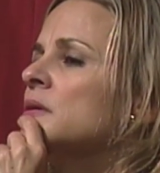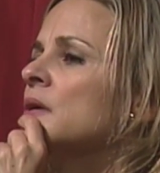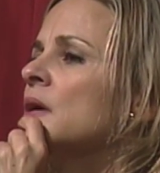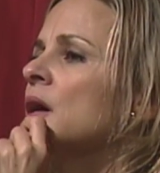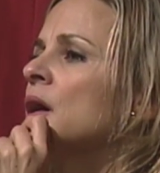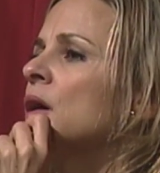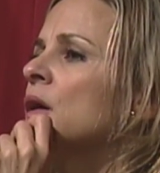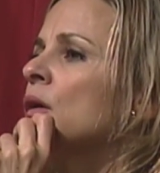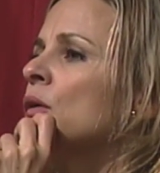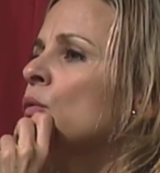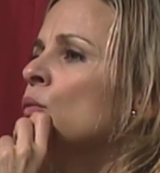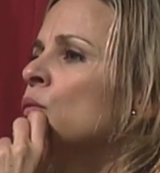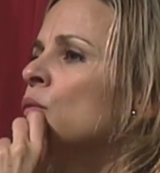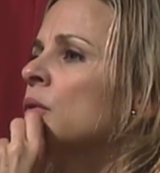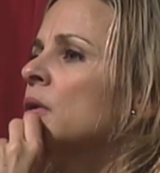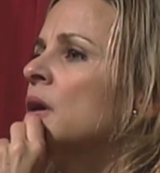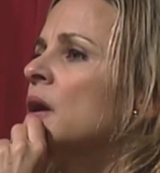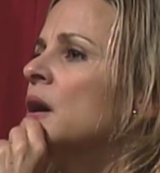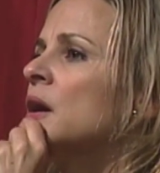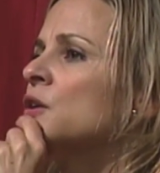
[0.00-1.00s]
oh,
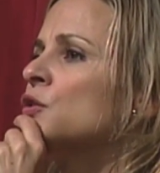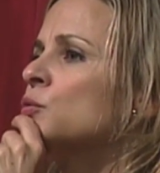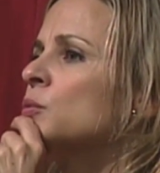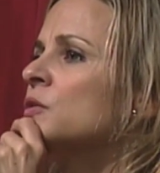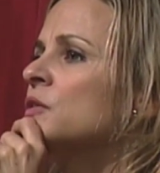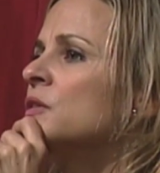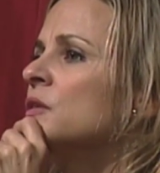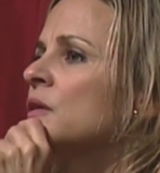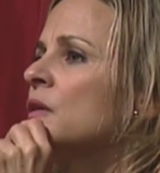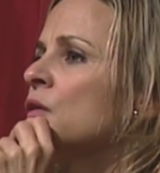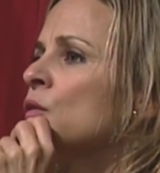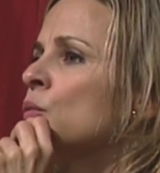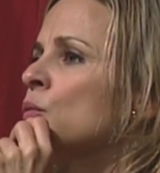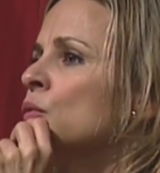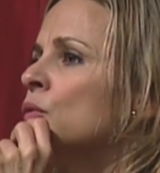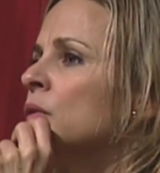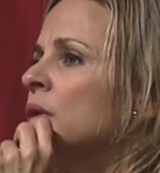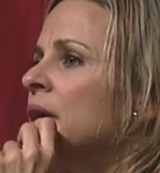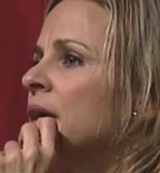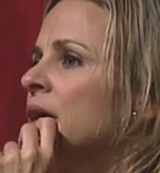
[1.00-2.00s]
gosh, what's the other
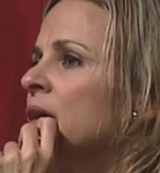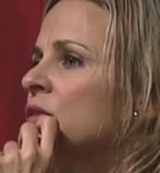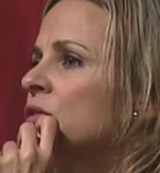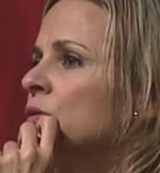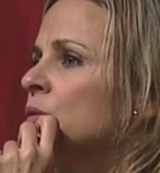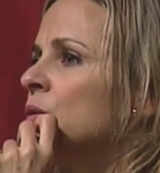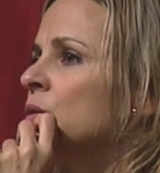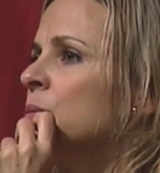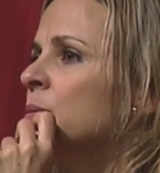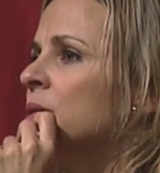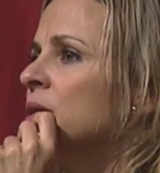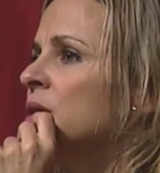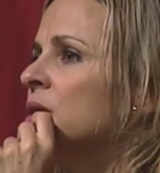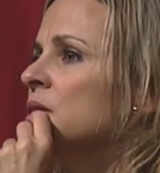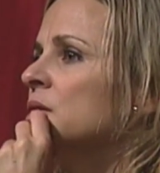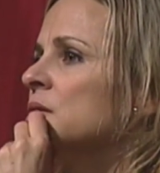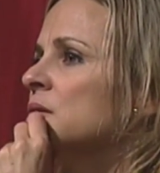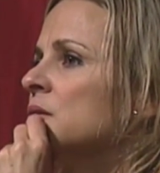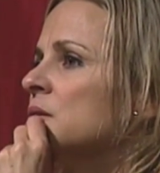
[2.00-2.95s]
rule I guess it would be?